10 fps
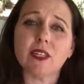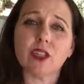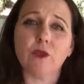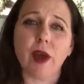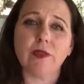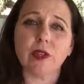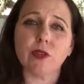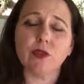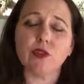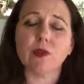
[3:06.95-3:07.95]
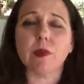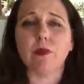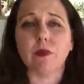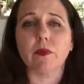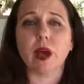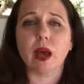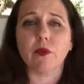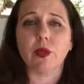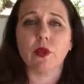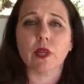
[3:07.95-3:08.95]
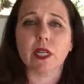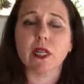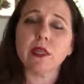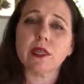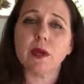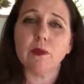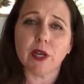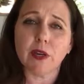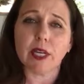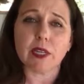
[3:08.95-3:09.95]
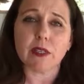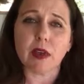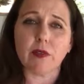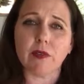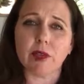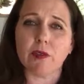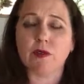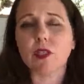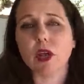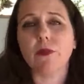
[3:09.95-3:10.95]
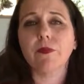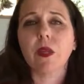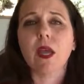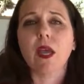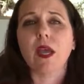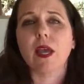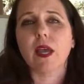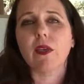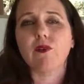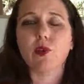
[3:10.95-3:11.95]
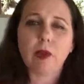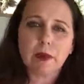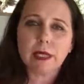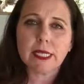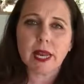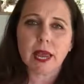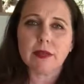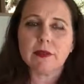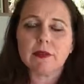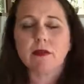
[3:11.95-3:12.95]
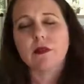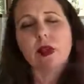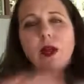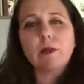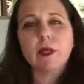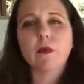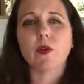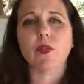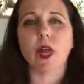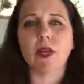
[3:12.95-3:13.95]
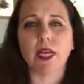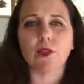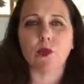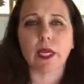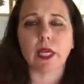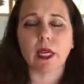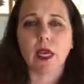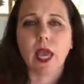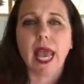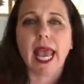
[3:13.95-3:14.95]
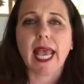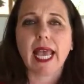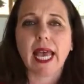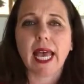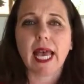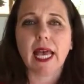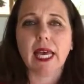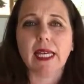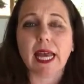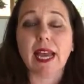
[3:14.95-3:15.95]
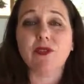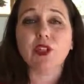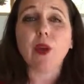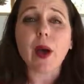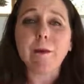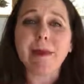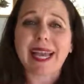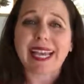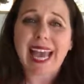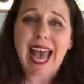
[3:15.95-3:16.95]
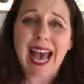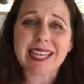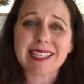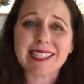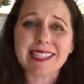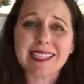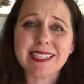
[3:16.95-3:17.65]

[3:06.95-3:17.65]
to the revenue should be recorded in the same period as that revenue. So if you pay me today, I'm going to mow your lawn next week, and I have to go out and buy gas,